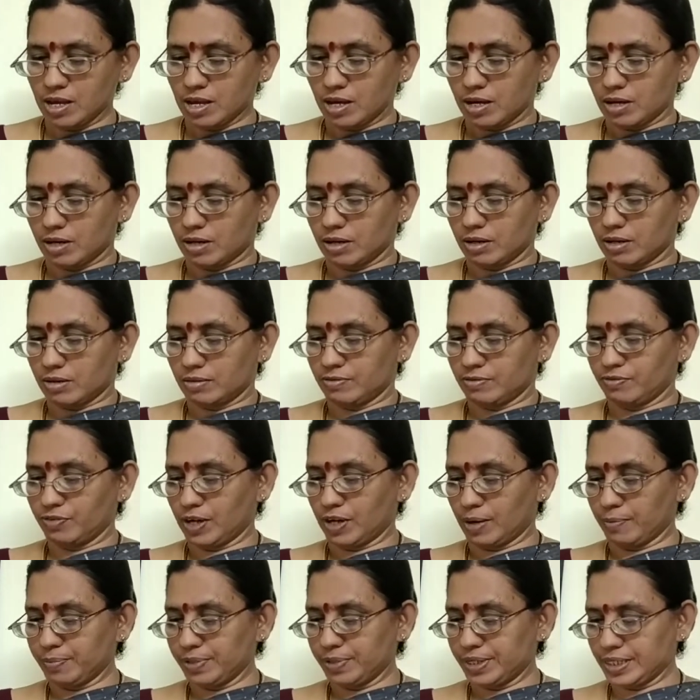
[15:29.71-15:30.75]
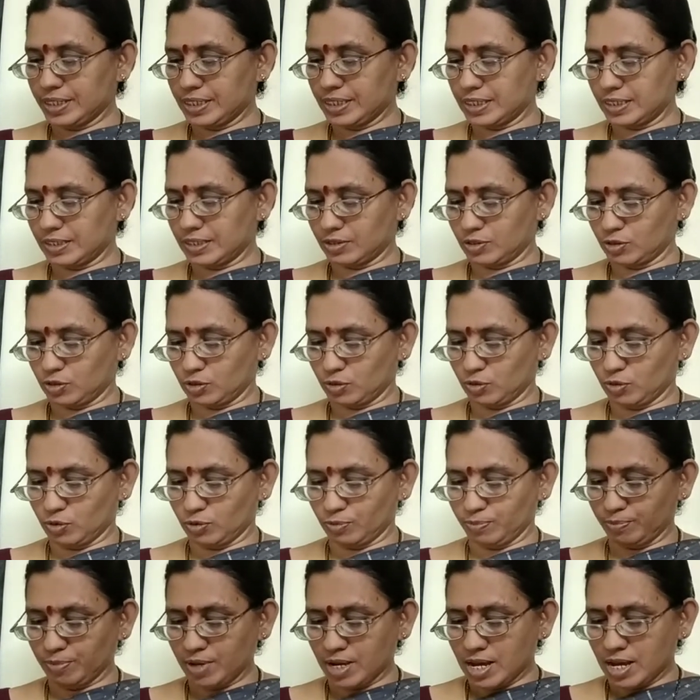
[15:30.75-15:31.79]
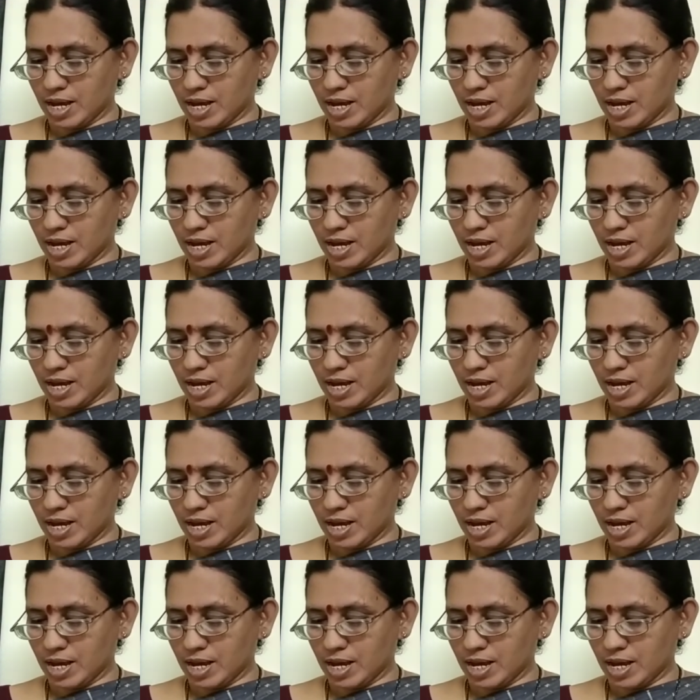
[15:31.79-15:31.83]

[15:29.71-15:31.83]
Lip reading: from his room